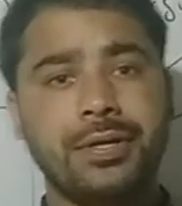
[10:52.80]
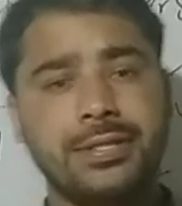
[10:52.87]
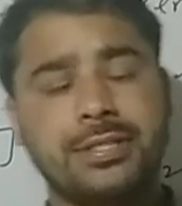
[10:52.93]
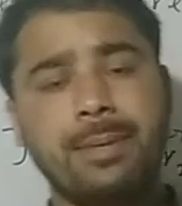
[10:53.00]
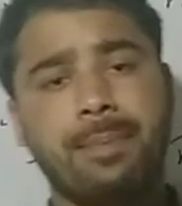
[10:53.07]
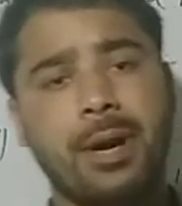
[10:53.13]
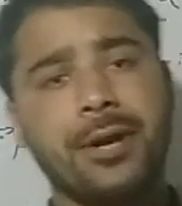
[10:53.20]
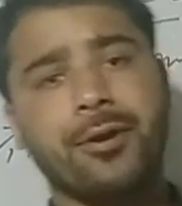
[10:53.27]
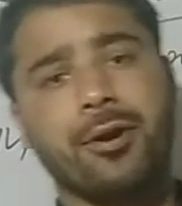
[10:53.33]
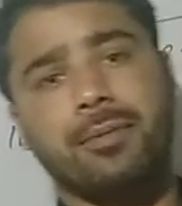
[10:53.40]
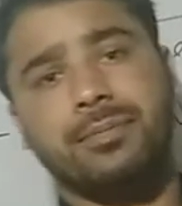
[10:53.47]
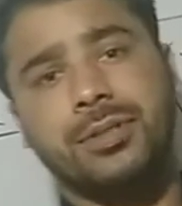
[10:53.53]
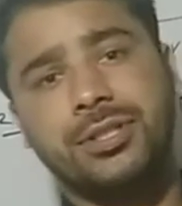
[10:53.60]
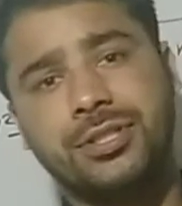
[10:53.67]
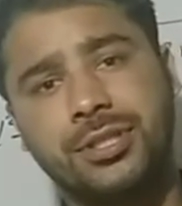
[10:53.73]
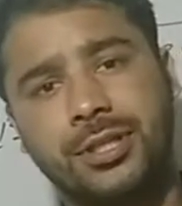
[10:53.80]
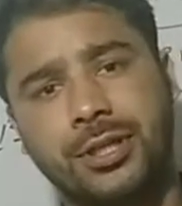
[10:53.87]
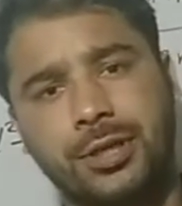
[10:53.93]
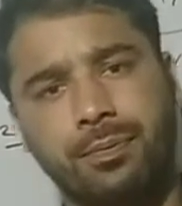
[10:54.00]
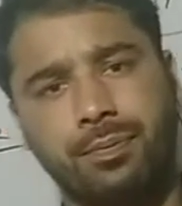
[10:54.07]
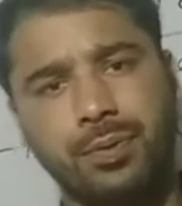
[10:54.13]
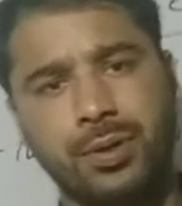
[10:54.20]
Despite of this
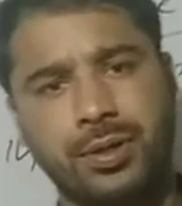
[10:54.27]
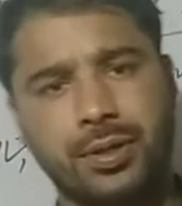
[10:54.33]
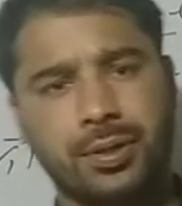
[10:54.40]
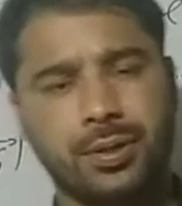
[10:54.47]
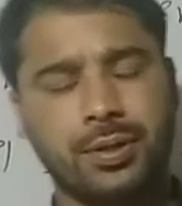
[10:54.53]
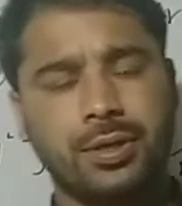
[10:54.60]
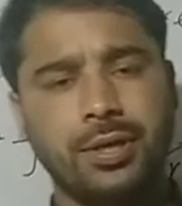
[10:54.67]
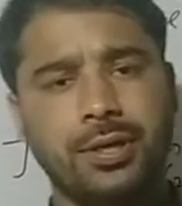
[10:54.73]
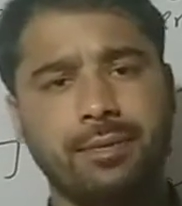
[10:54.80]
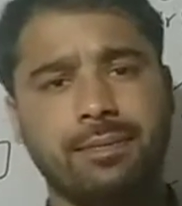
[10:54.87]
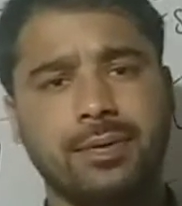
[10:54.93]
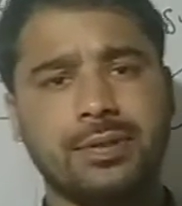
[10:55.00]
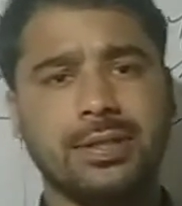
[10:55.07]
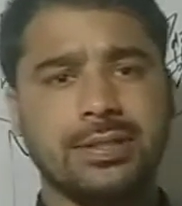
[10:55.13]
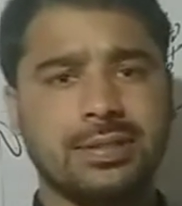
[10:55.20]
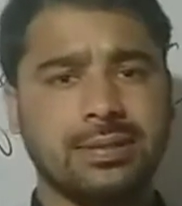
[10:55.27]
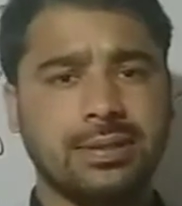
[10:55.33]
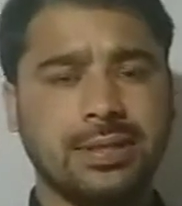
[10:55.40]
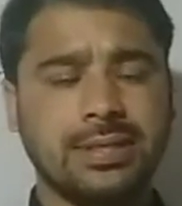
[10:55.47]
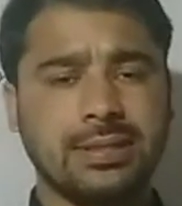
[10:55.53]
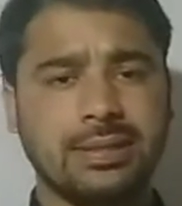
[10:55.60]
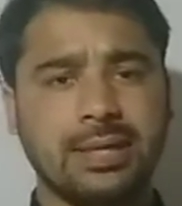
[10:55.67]
thing, it will keep the
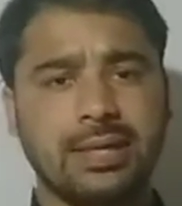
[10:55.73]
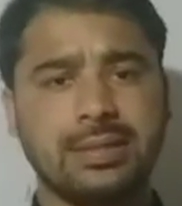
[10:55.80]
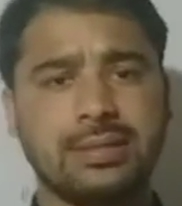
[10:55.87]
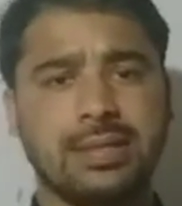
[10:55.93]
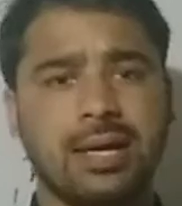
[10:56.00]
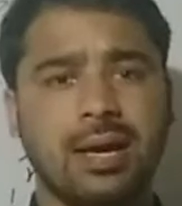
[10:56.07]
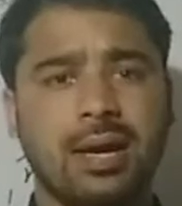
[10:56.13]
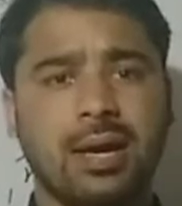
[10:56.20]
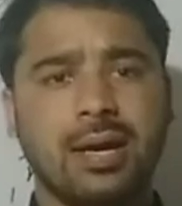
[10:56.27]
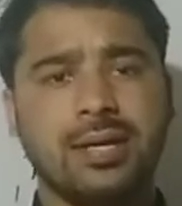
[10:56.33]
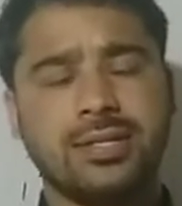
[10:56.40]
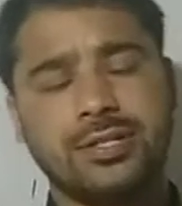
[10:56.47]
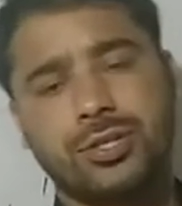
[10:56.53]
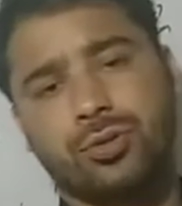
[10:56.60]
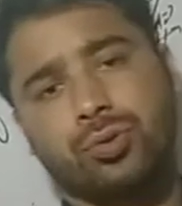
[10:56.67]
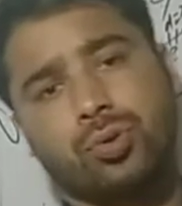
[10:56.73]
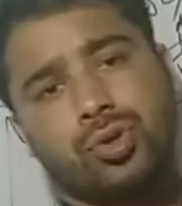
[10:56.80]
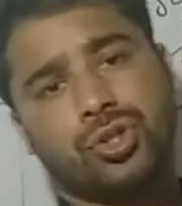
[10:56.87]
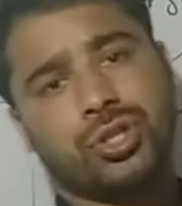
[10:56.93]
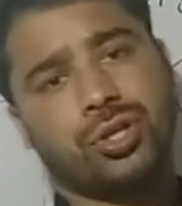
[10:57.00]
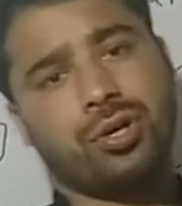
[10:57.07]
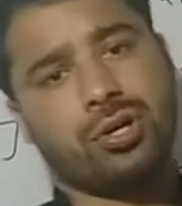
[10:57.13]
such a things, such a
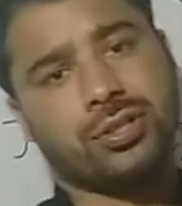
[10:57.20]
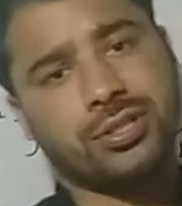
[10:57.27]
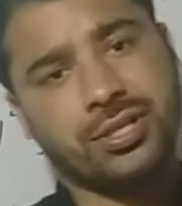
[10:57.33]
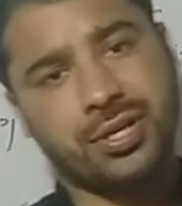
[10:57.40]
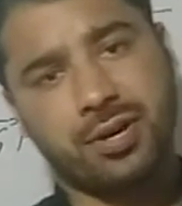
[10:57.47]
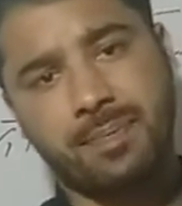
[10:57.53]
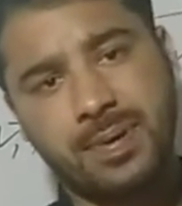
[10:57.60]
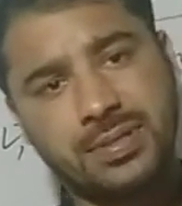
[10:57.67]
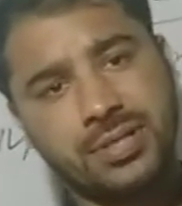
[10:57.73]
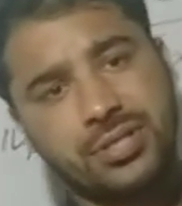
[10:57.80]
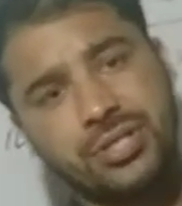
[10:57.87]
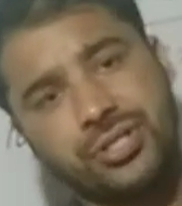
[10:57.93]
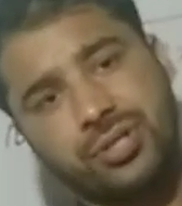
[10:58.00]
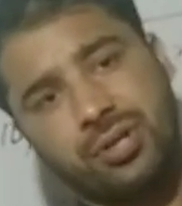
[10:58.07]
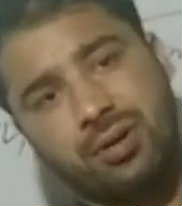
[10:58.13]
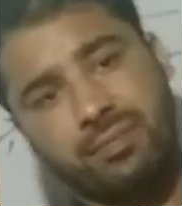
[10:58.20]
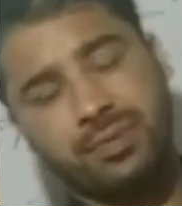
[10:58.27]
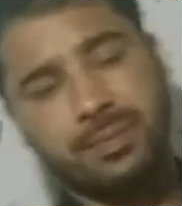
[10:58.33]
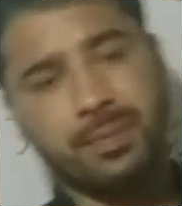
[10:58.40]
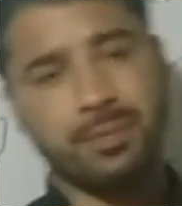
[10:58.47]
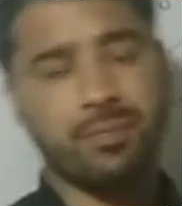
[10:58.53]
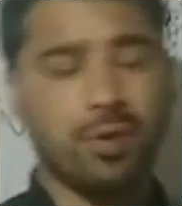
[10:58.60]
notion or such a representation
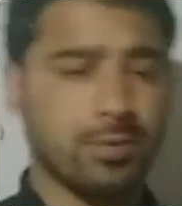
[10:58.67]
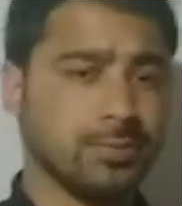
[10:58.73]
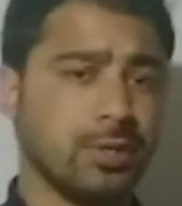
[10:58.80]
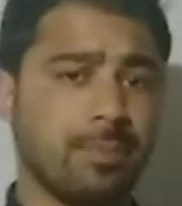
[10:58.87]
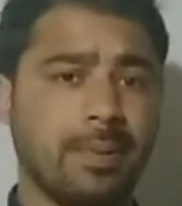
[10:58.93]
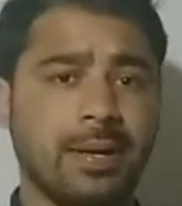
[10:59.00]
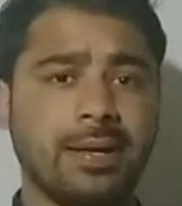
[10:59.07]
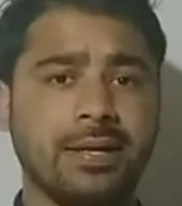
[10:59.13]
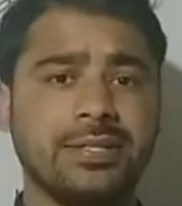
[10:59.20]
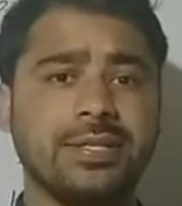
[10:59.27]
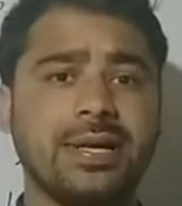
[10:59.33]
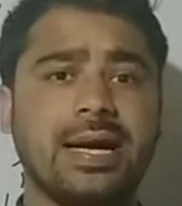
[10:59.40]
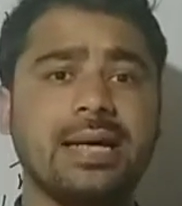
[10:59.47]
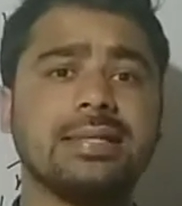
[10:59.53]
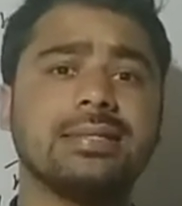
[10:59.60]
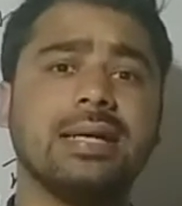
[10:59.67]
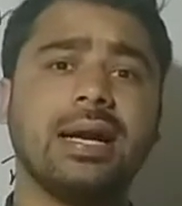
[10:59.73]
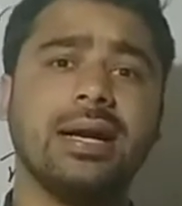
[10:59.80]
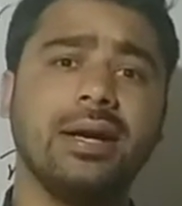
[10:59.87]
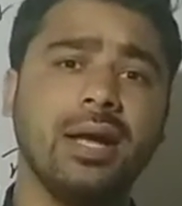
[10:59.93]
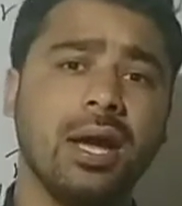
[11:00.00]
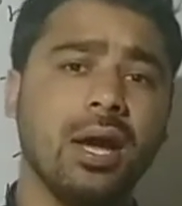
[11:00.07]
of different forms of energy
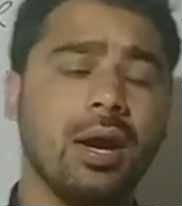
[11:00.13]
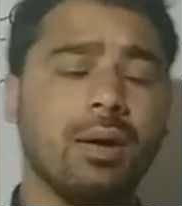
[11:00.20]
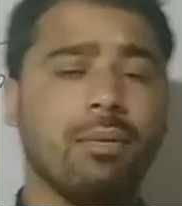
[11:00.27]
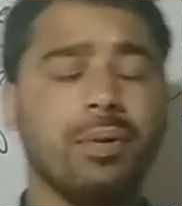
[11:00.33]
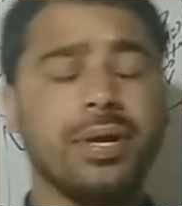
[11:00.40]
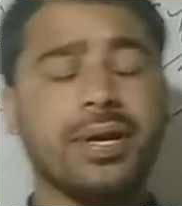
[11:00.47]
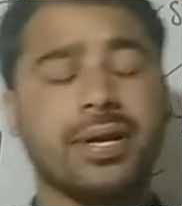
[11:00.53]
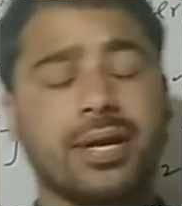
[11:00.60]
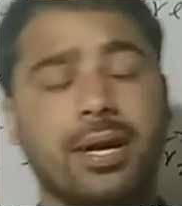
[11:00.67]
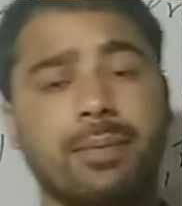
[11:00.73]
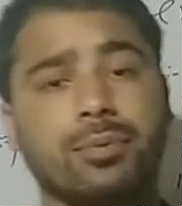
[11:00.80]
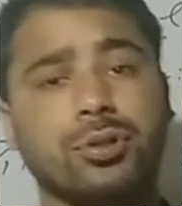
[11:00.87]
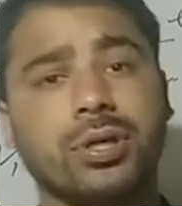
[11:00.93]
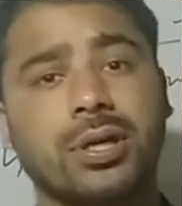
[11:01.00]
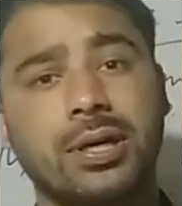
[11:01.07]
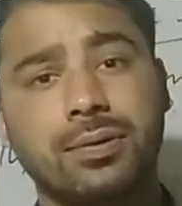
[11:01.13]
aside, we come to the